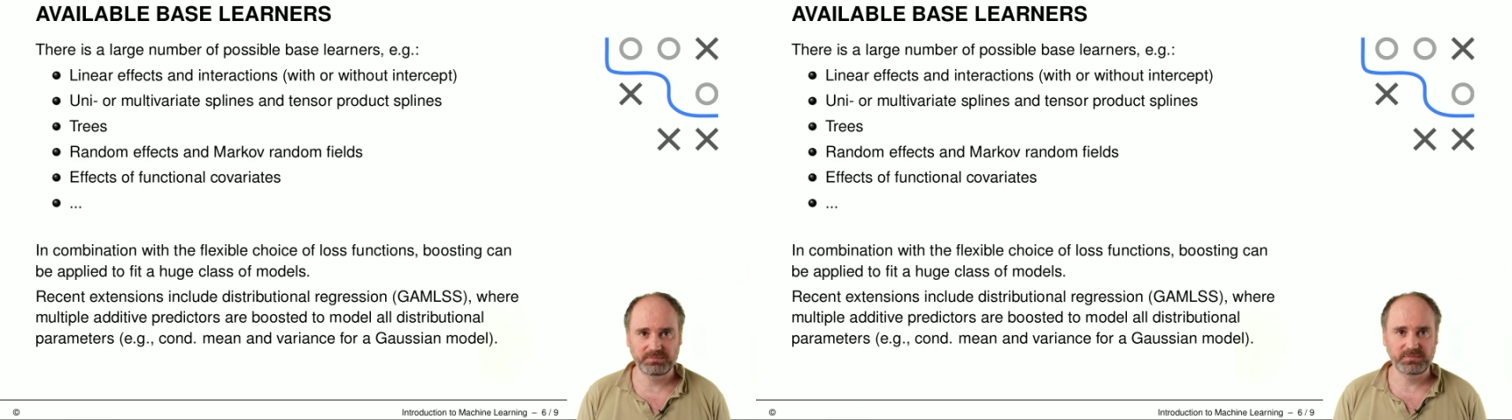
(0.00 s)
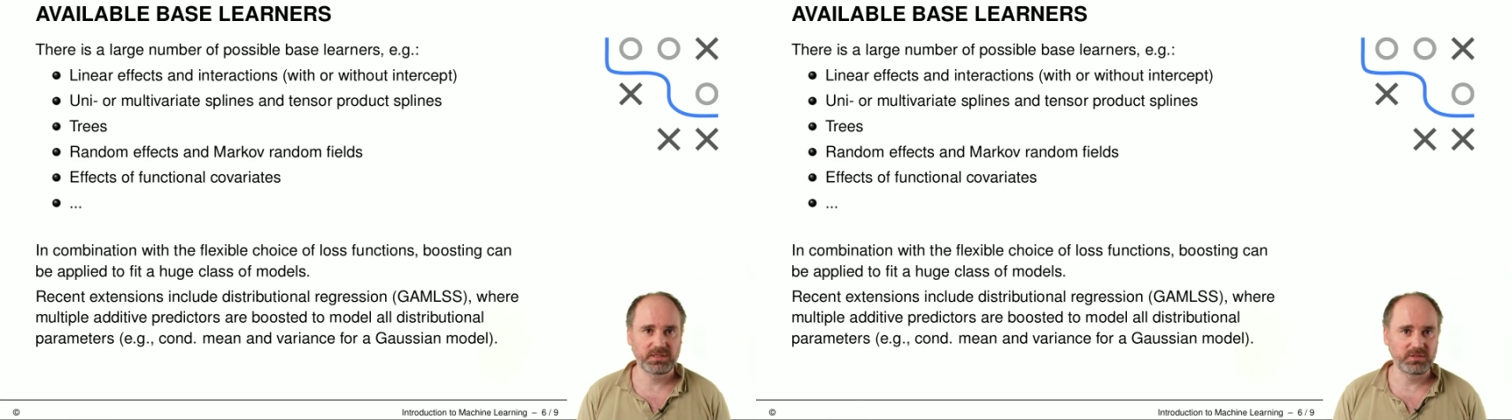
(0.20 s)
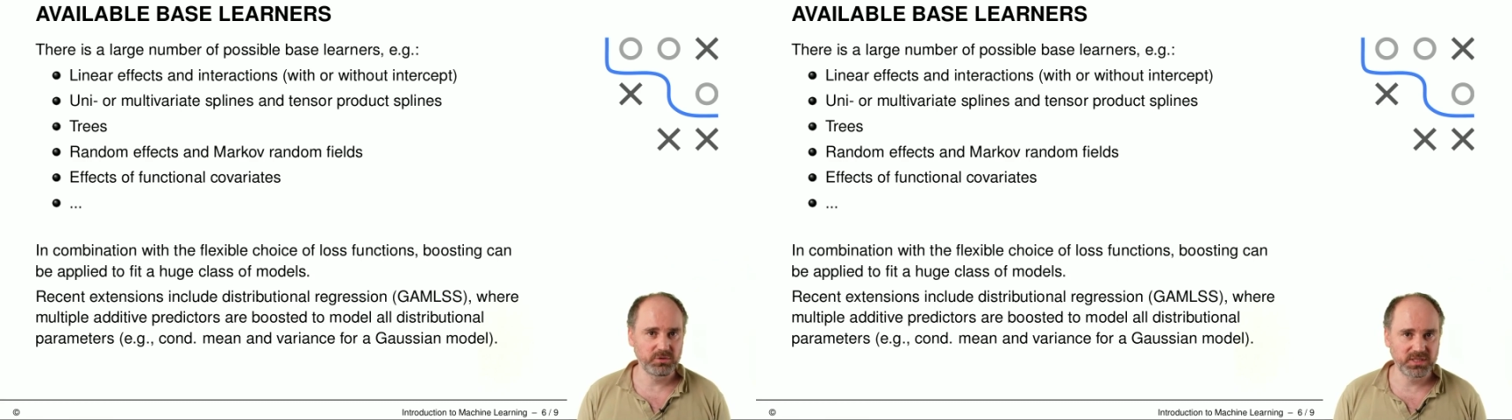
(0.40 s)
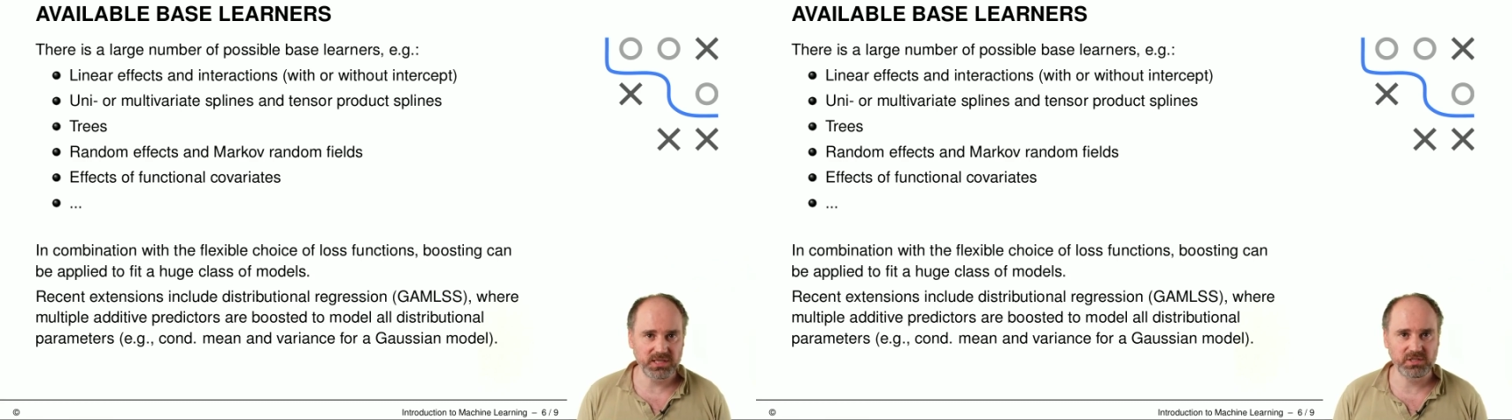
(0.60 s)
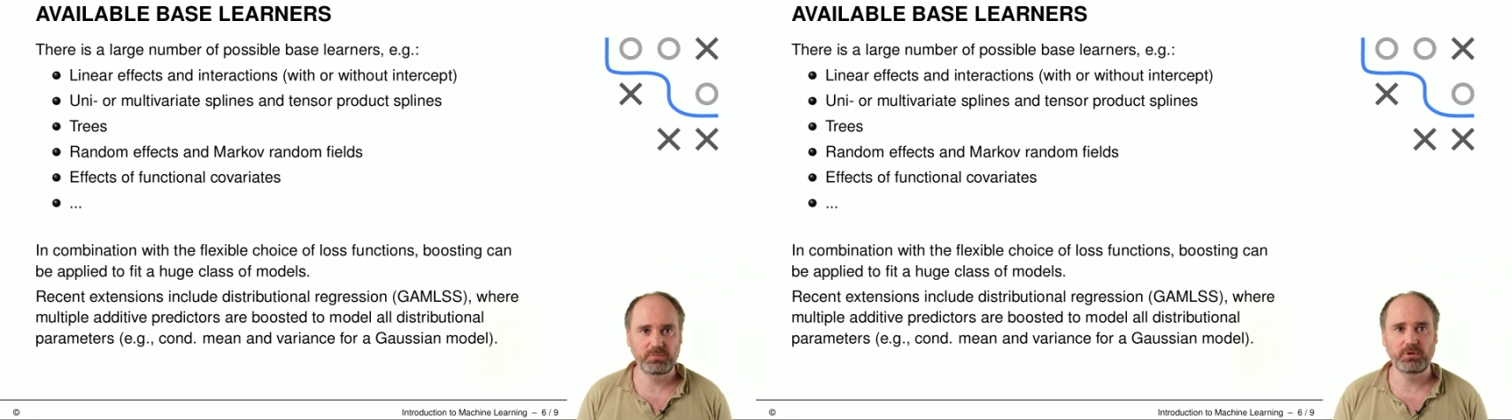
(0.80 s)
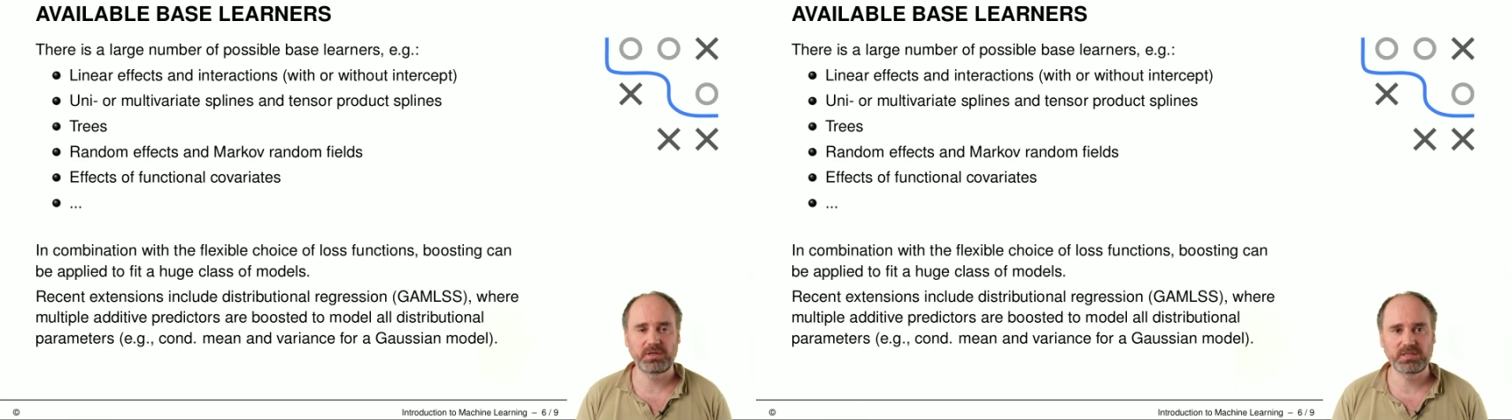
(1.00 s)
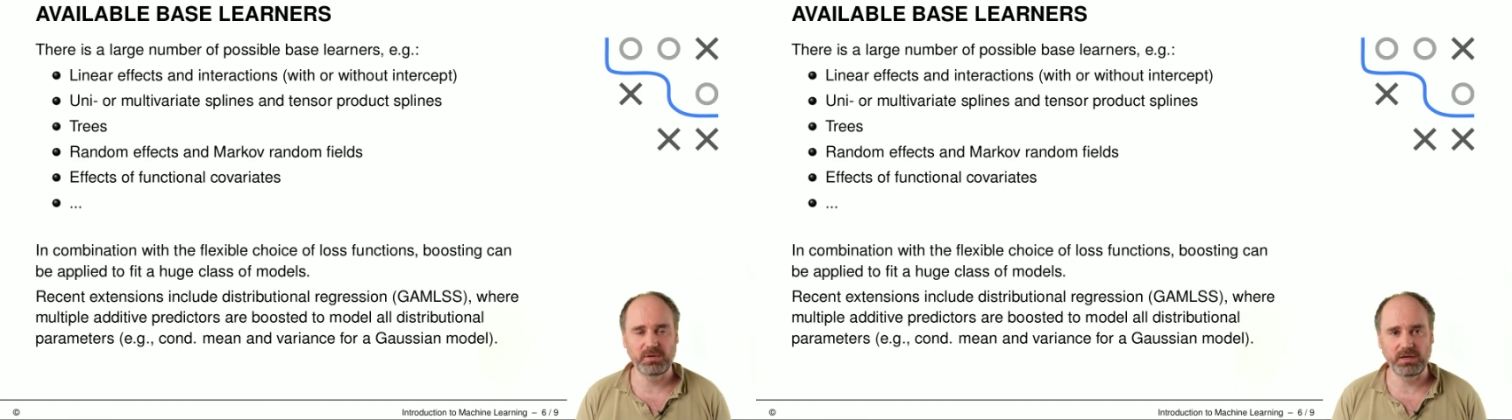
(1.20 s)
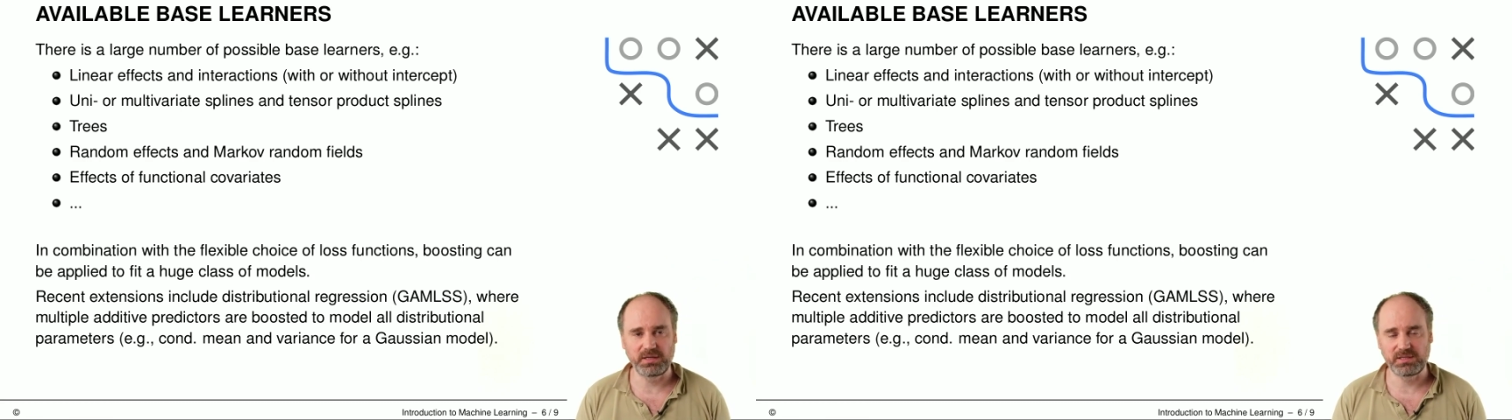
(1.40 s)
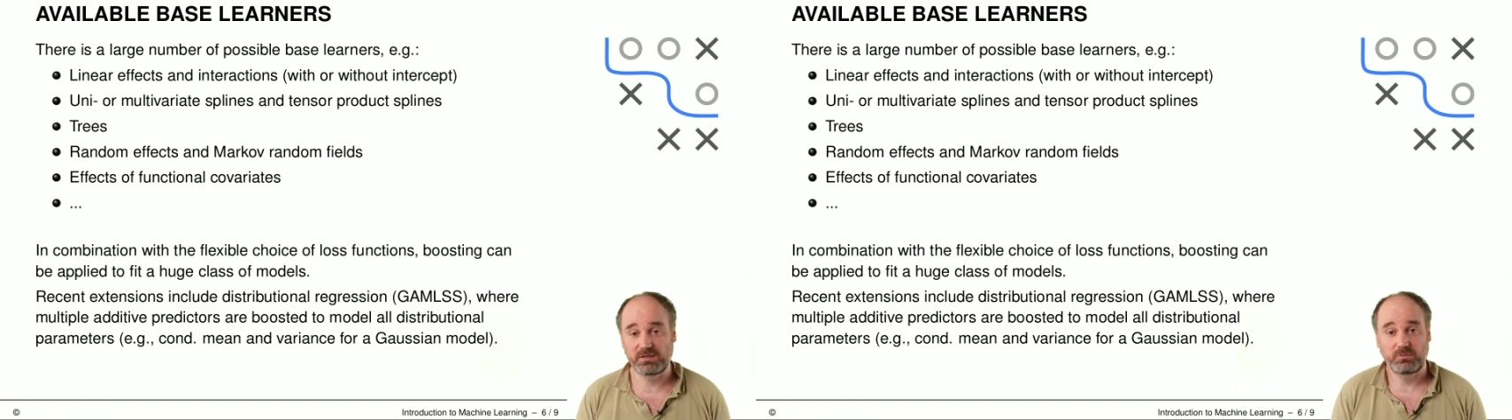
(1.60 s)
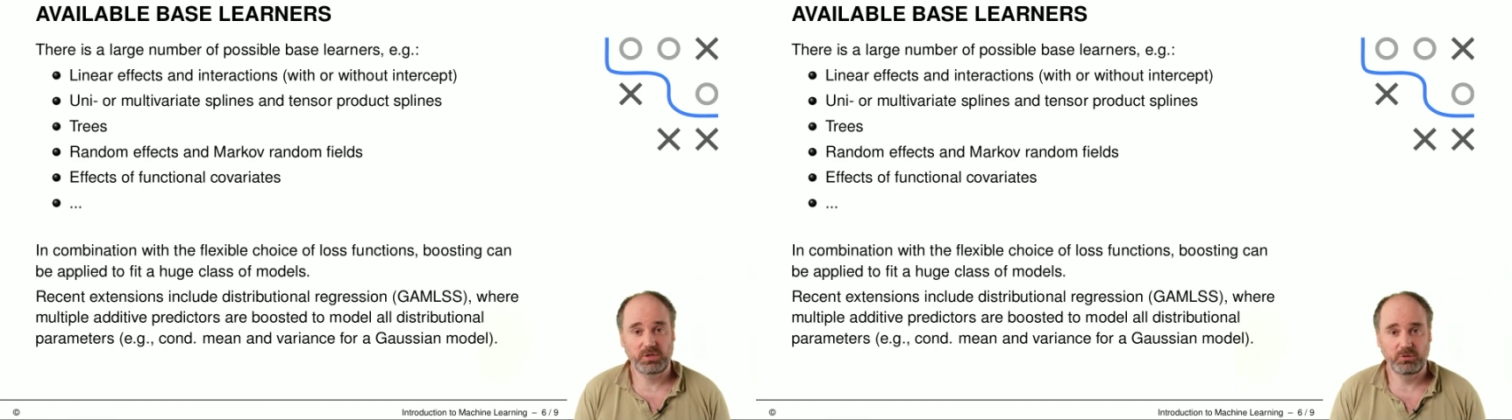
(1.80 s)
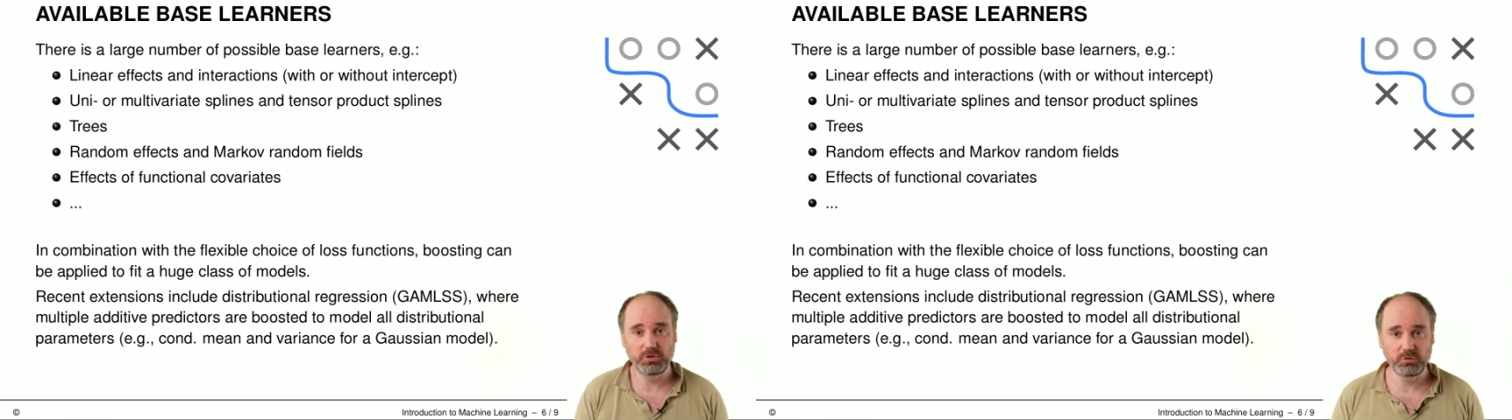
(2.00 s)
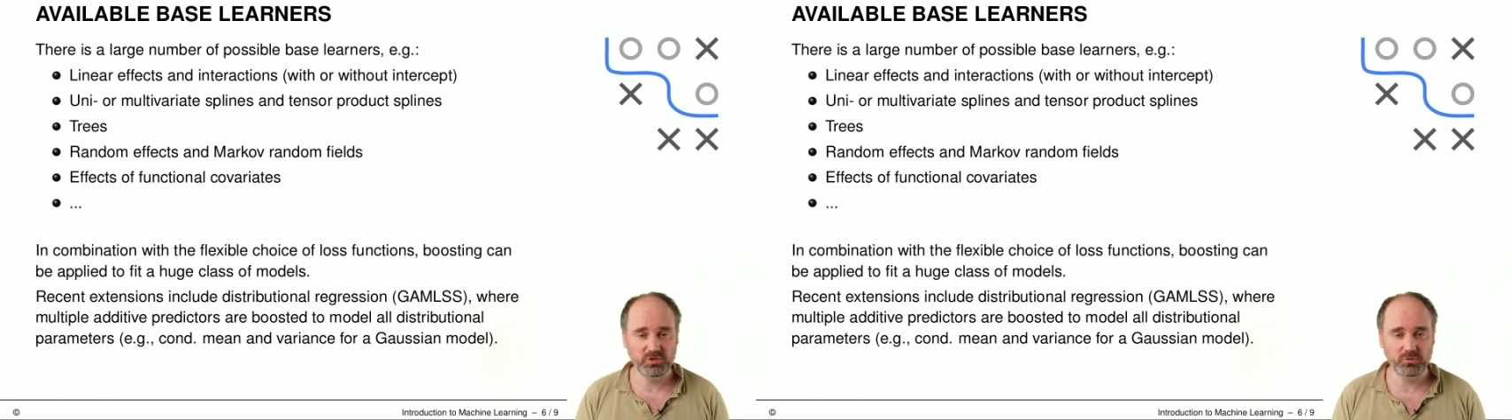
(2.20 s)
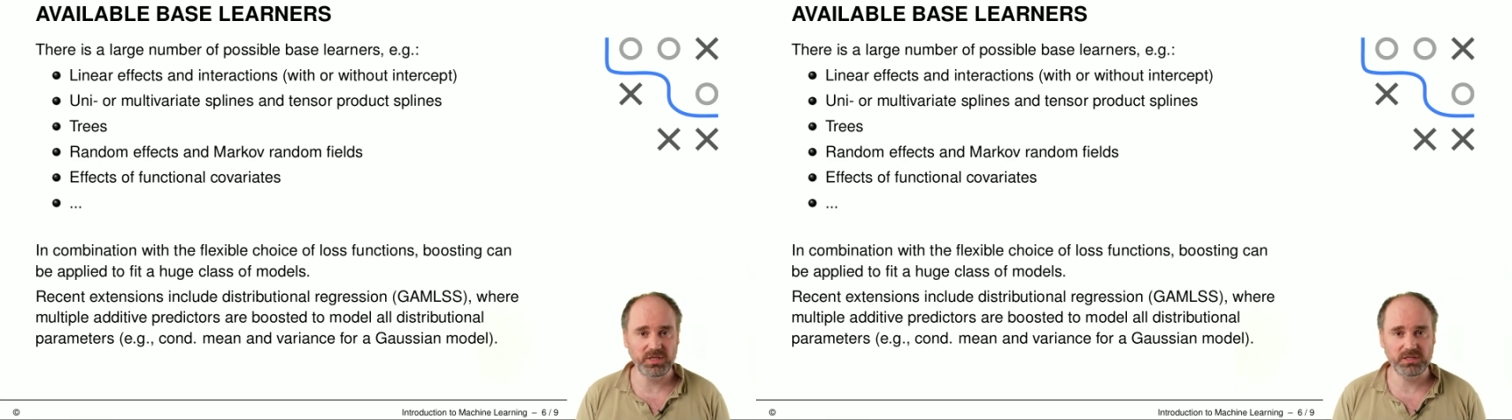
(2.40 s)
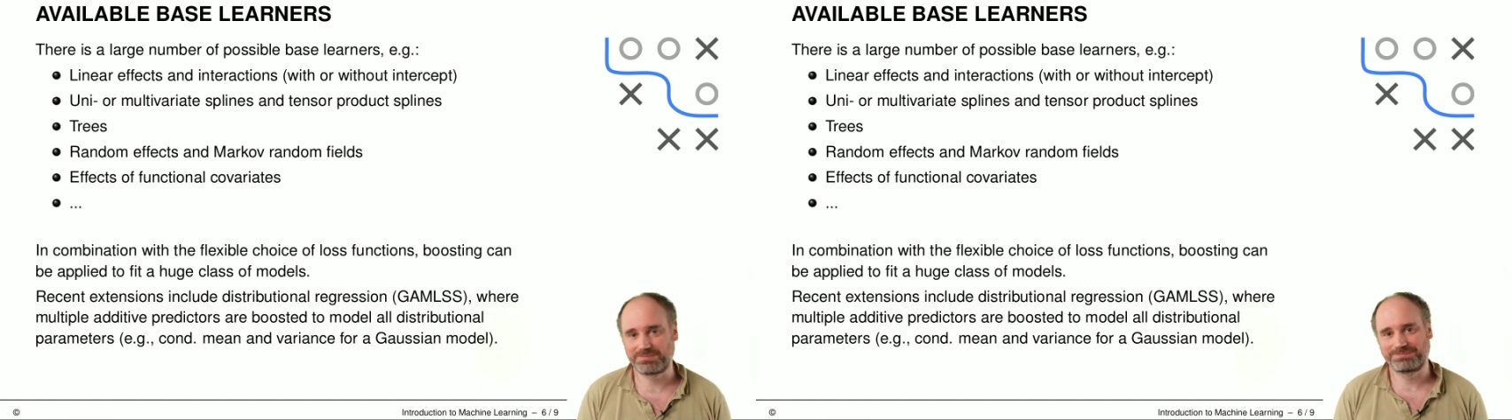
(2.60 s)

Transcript: can use tensor product splines, could use trees,